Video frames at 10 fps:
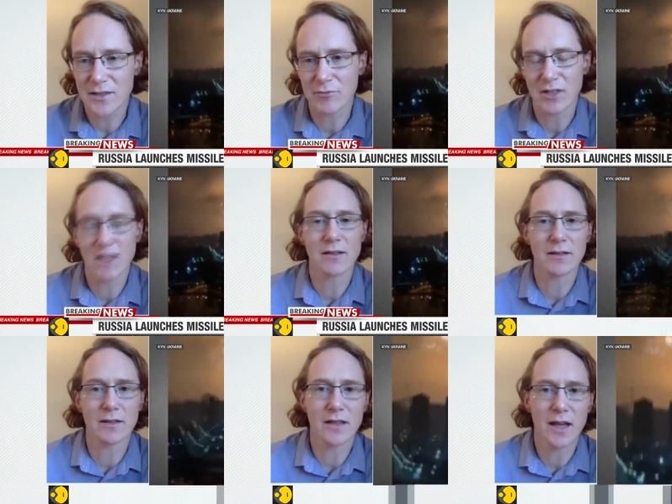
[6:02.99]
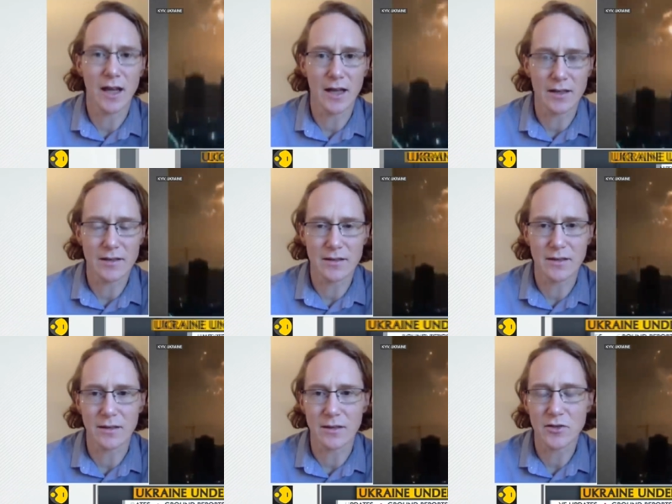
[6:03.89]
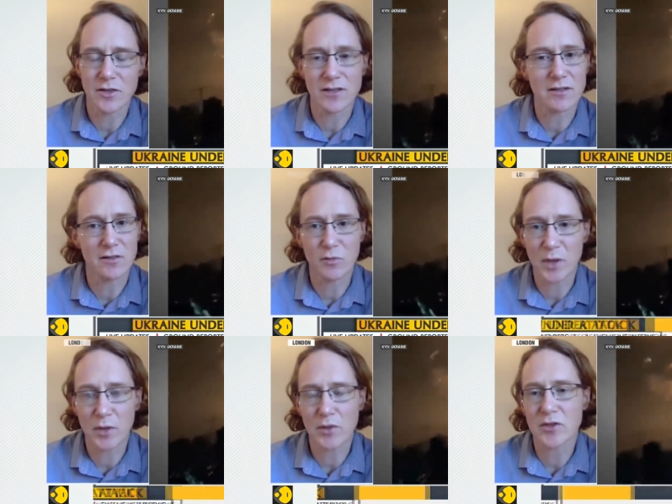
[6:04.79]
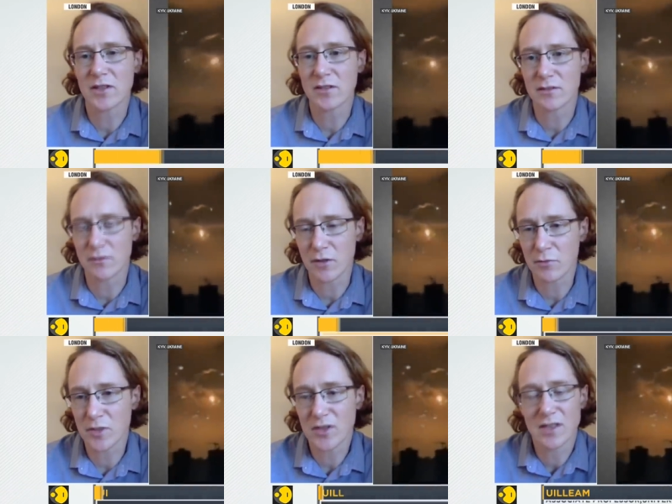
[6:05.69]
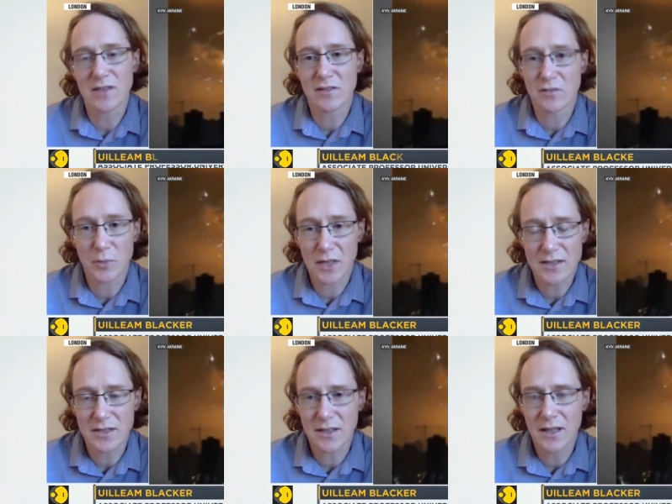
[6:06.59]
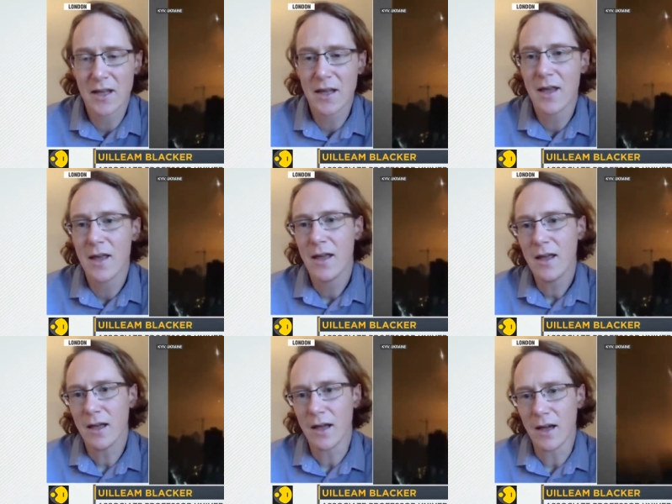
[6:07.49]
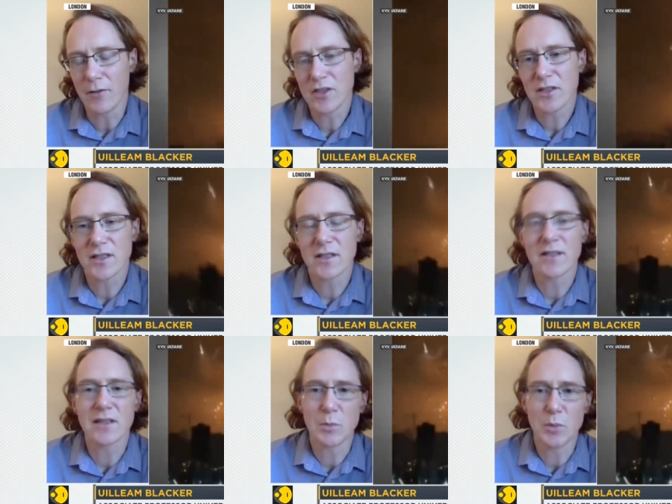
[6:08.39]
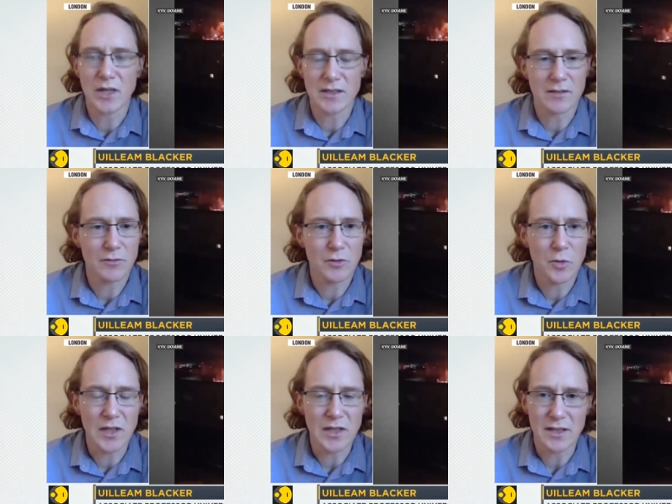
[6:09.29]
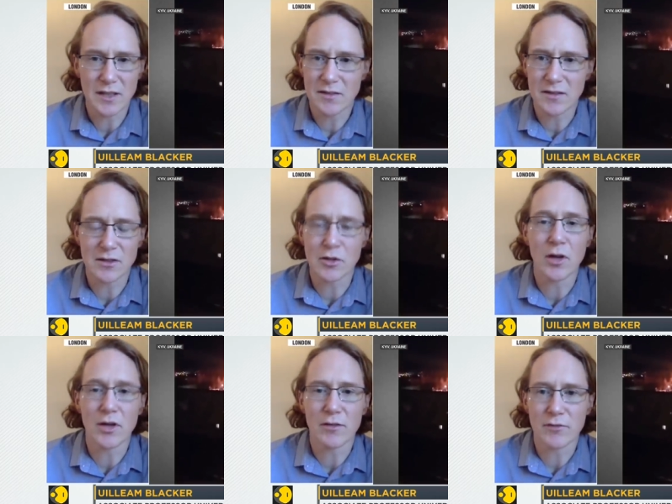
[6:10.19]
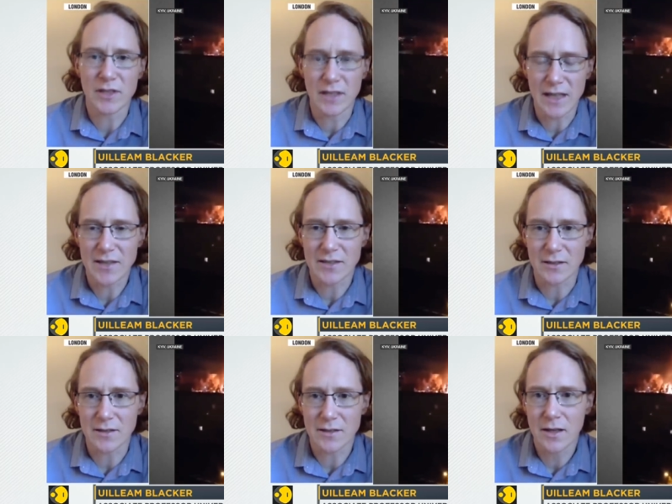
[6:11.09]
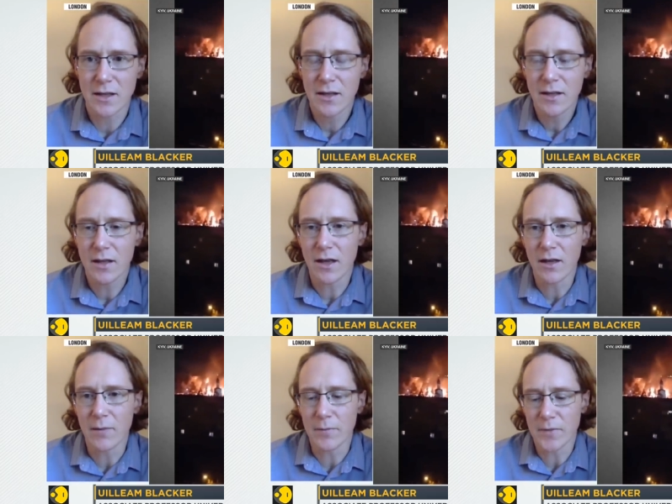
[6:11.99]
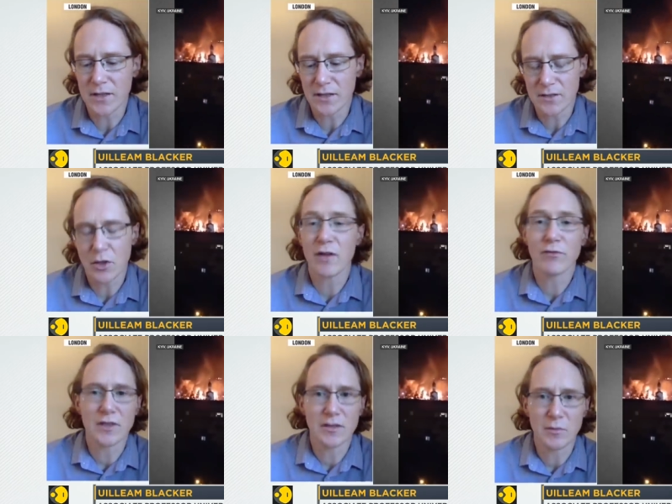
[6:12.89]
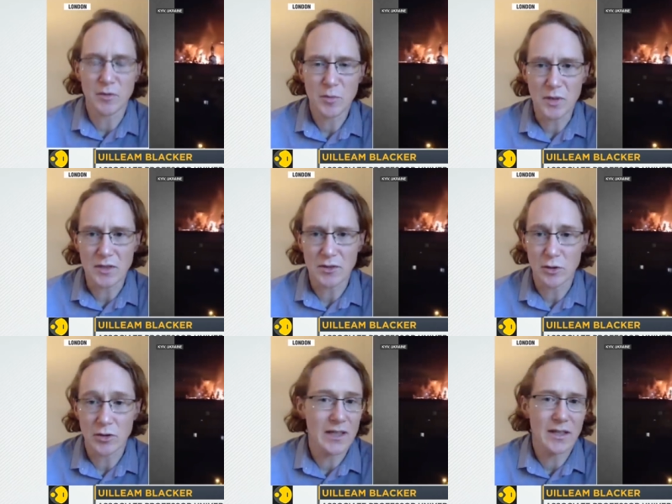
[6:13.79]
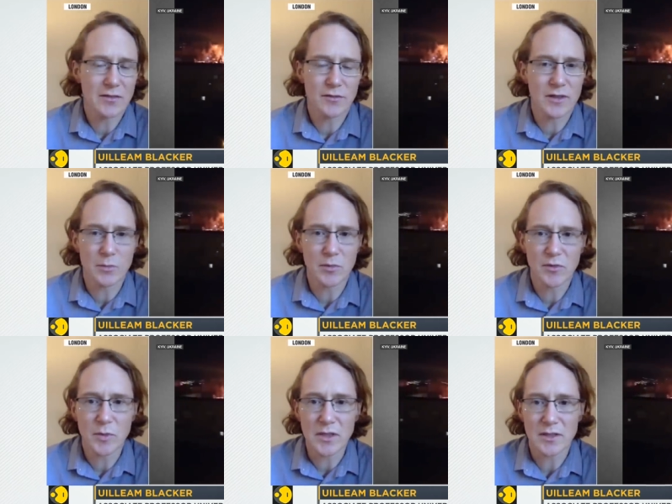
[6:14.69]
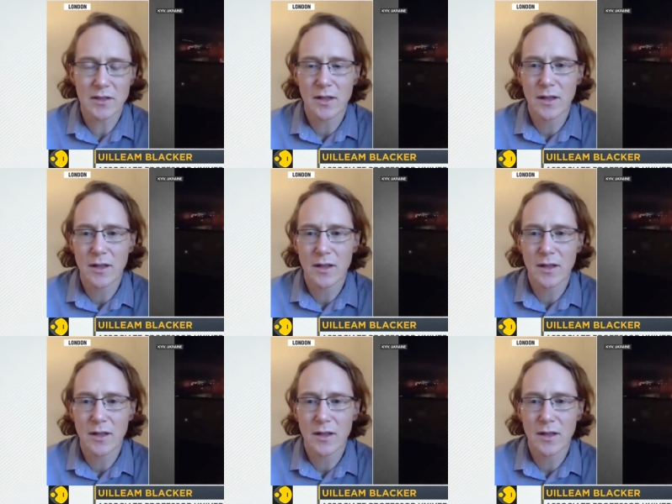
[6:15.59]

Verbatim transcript: It regularly has uh, changes of power, changes of government, changes of president. Uh, Russia has had the same president for 20 years and does not have free elections. Um, it does not have freedom of speech. Ukraine has freedom of speech.